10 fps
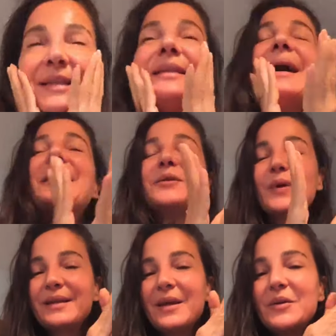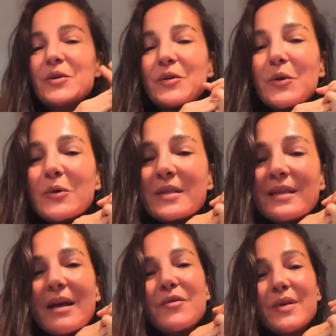sit down, write down your
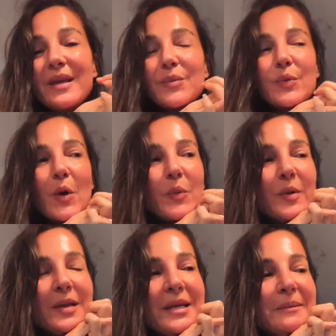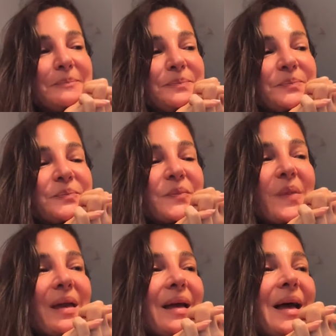notes and everything properly.
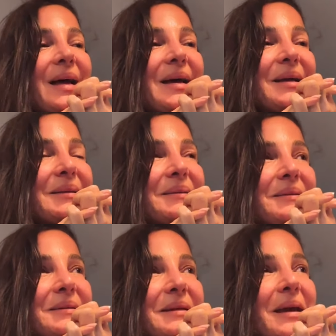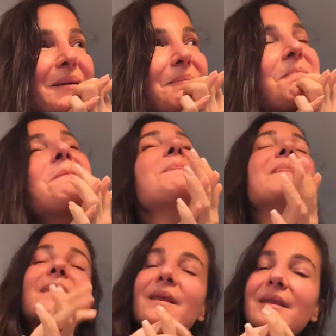And yeah,
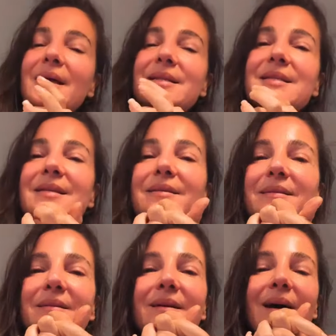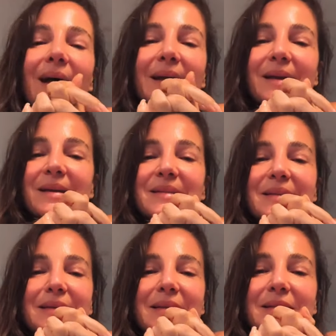that's it. I
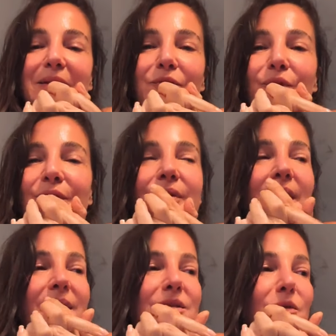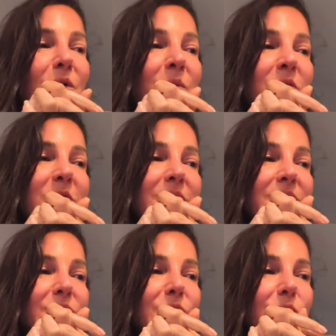guess that's enough for today. It's
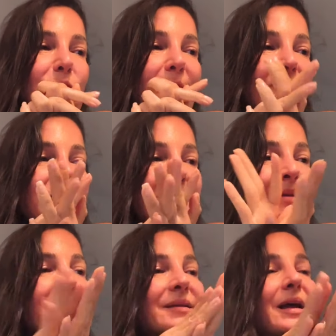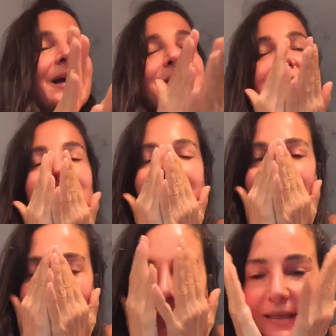almost 12 midnight. I still
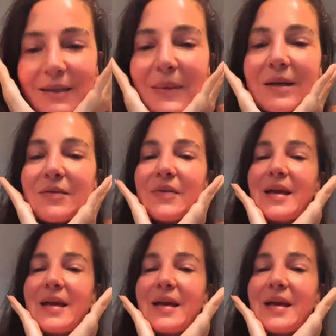need to clean my